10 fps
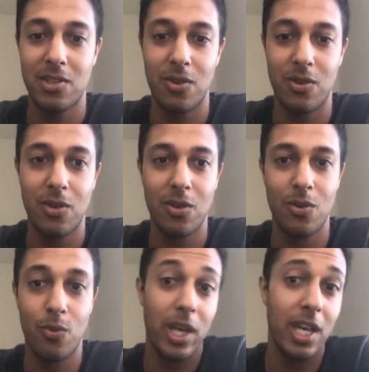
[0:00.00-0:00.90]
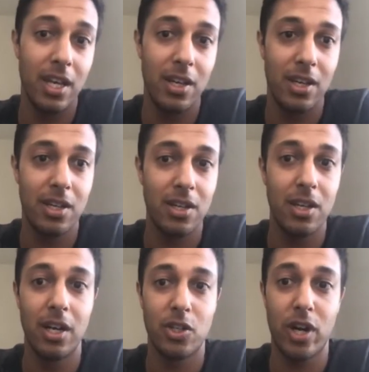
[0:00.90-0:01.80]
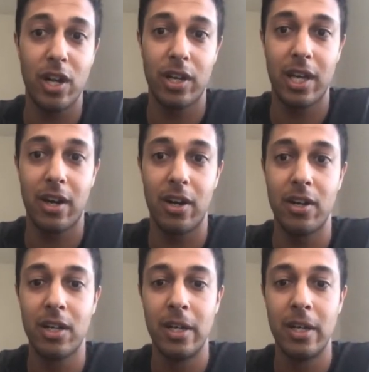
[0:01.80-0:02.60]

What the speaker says: So we try to look at our